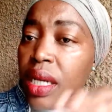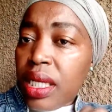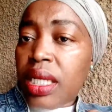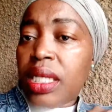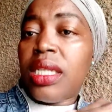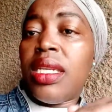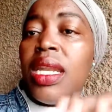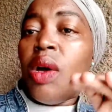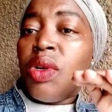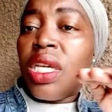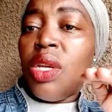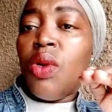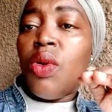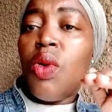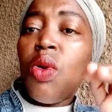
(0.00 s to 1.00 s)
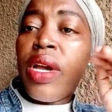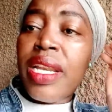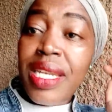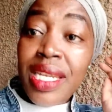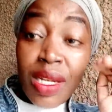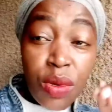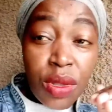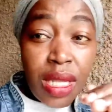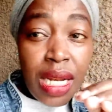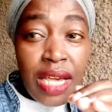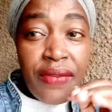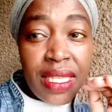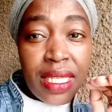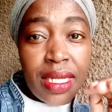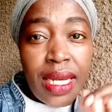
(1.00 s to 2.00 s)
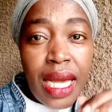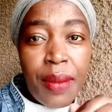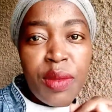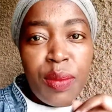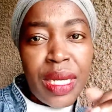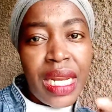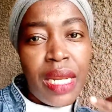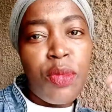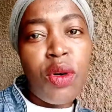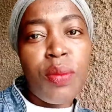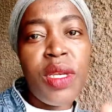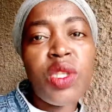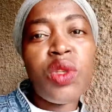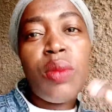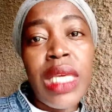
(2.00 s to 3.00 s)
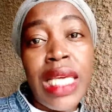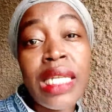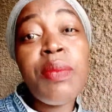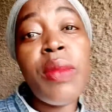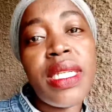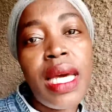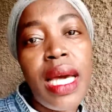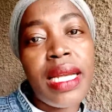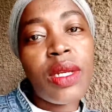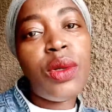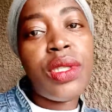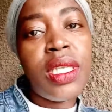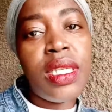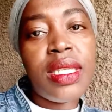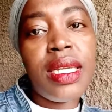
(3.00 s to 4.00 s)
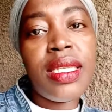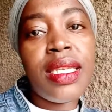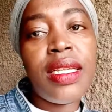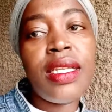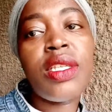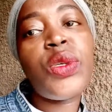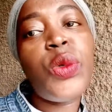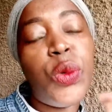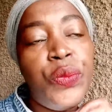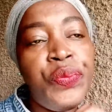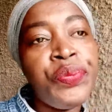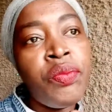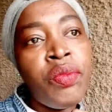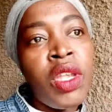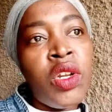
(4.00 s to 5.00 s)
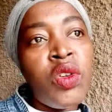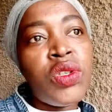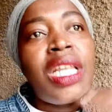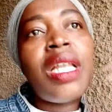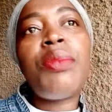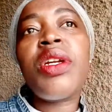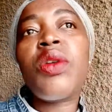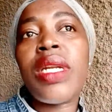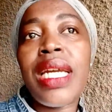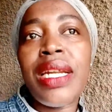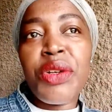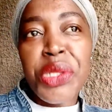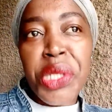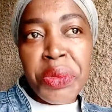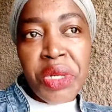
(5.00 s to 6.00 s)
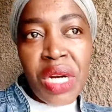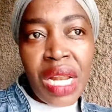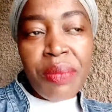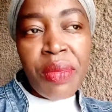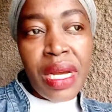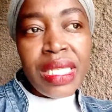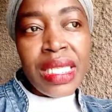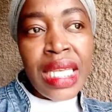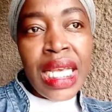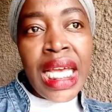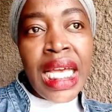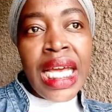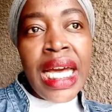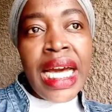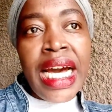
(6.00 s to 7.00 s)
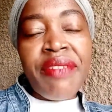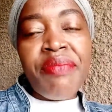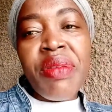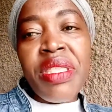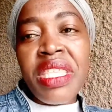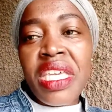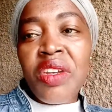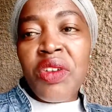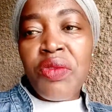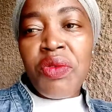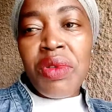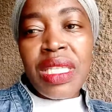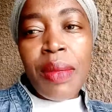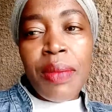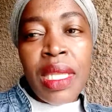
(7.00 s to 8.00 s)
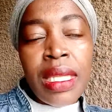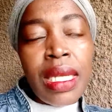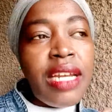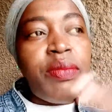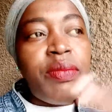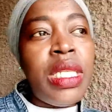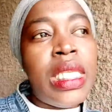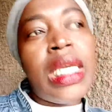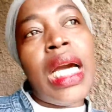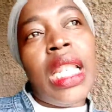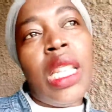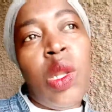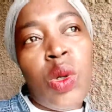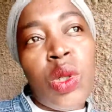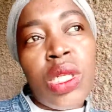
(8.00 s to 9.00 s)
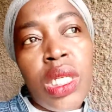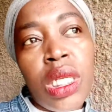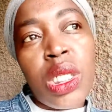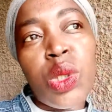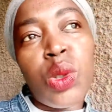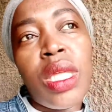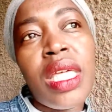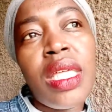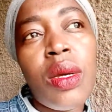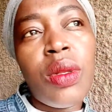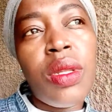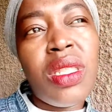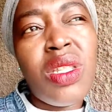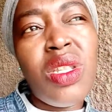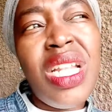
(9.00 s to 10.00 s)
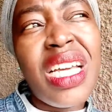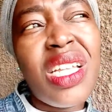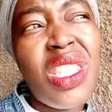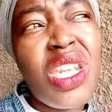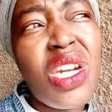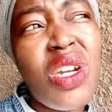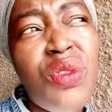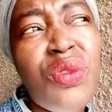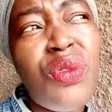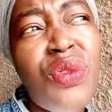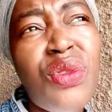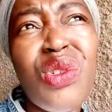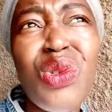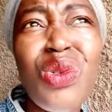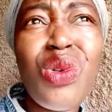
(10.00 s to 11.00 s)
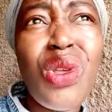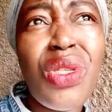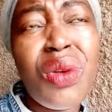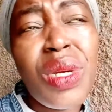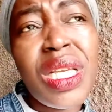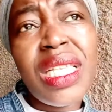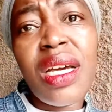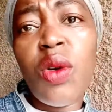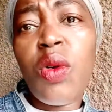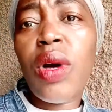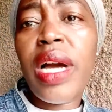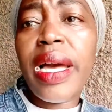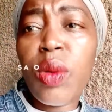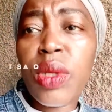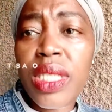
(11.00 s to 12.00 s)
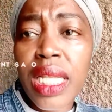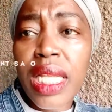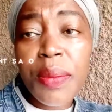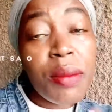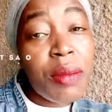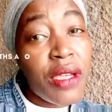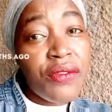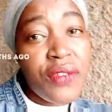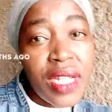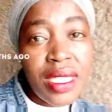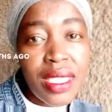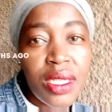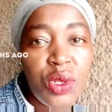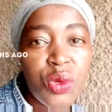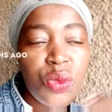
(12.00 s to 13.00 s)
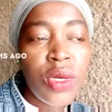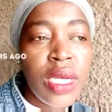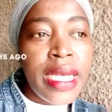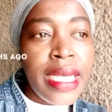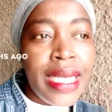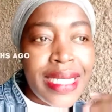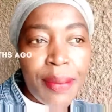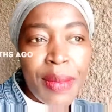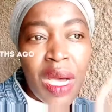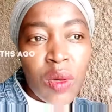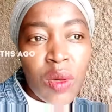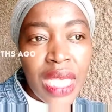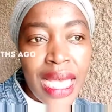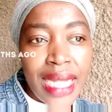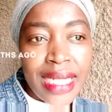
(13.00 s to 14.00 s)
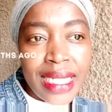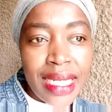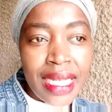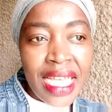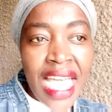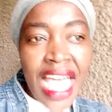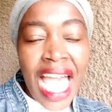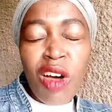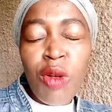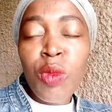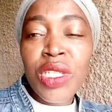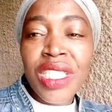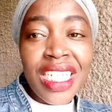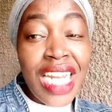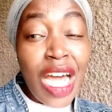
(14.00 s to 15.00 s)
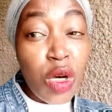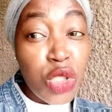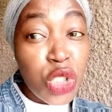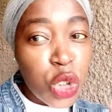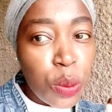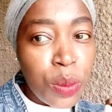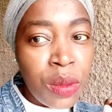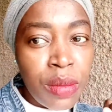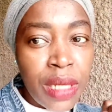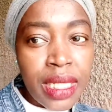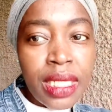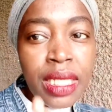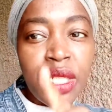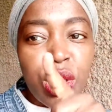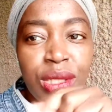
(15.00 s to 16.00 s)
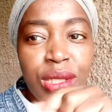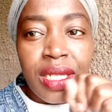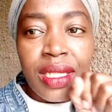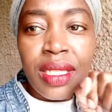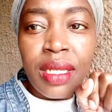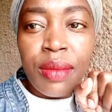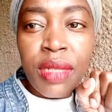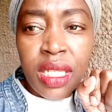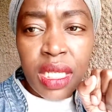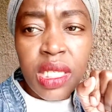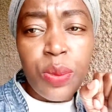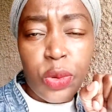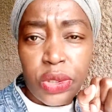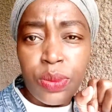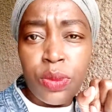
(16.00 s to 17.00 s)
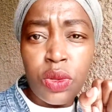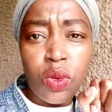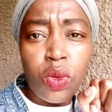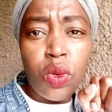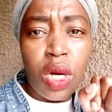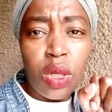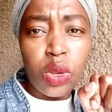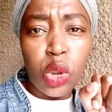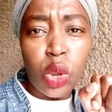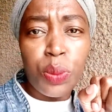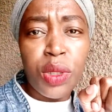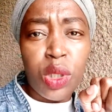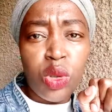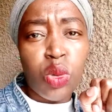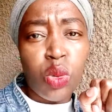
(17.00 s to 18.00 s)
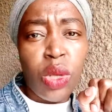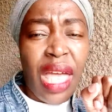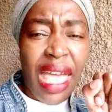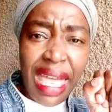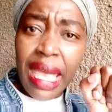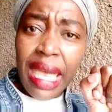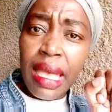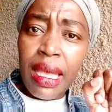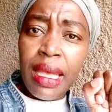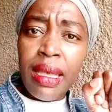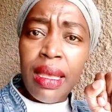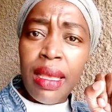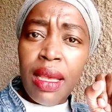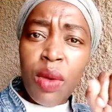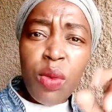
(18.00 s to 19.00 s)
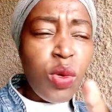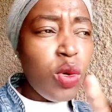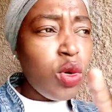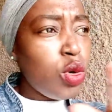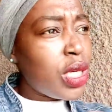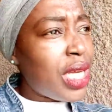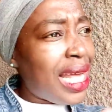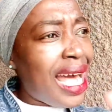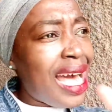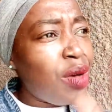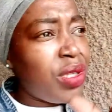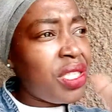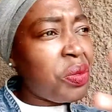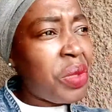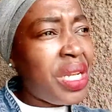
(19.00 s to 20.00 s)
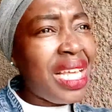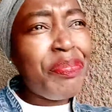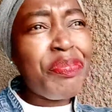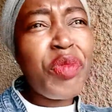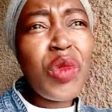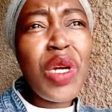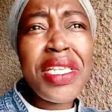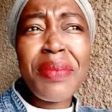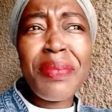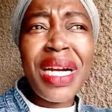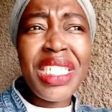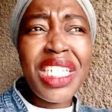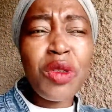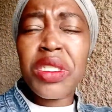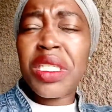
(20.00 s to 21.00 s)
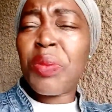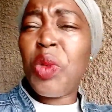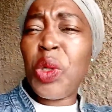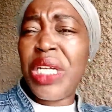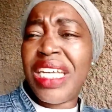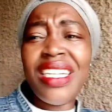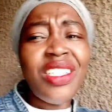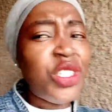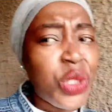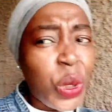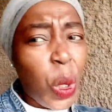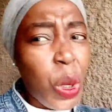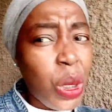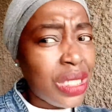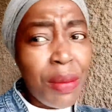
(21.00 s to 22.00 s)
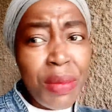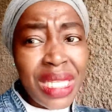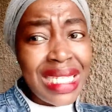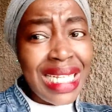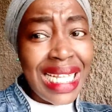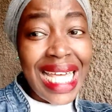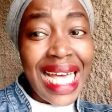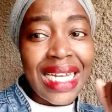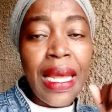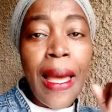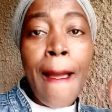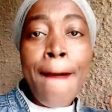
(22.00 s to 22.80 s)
it down kidogo and deal with life as it comes but i promise to get better at consistency so to celebrate 100 subscribers I've been thinking of doing something that I've been seeing a lot. So there are like three or two or three weeks ago, I was helping my friends do some house hunting. I almost said house shopping, but in Jesus' name, it is possible to go house shopping too. Eh? We go look at houses and we're like, what's the budget? What's the mortgage? You know, something like that.